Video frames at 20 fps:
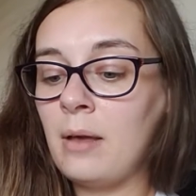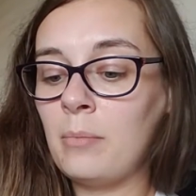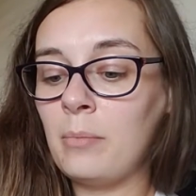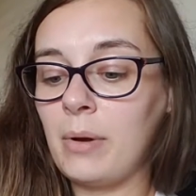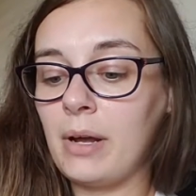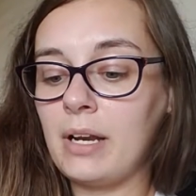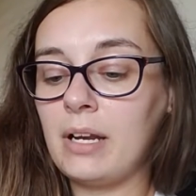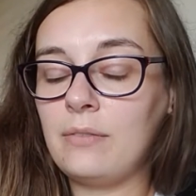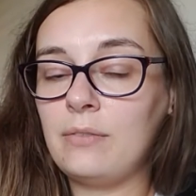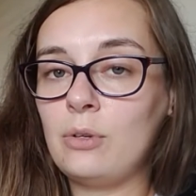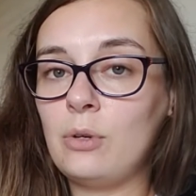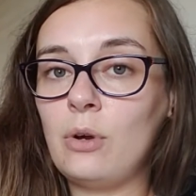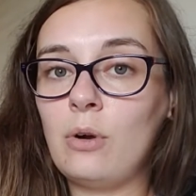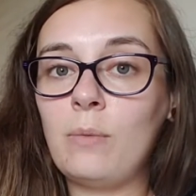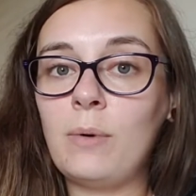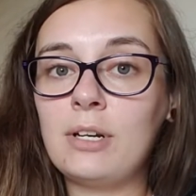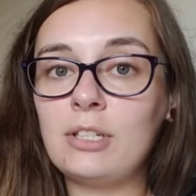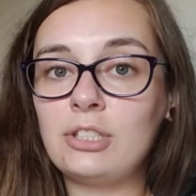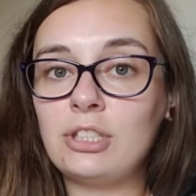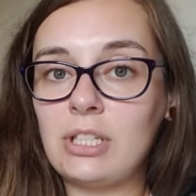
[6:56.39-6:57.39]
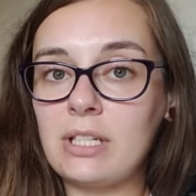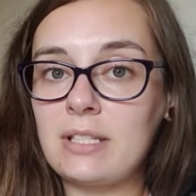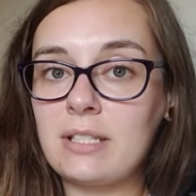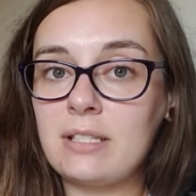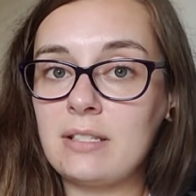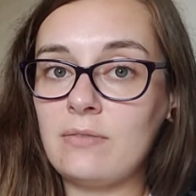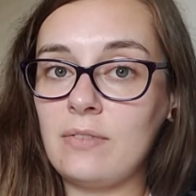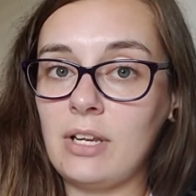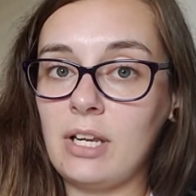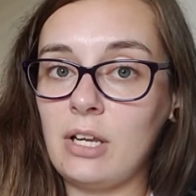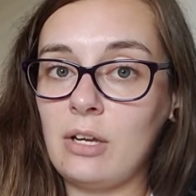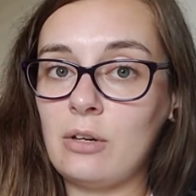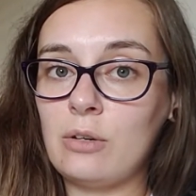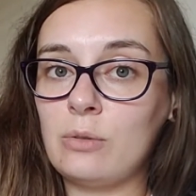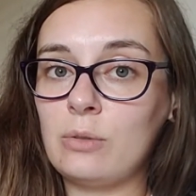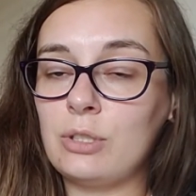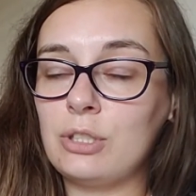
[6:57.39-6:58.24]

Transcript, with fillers: But if you go watch Jess's video,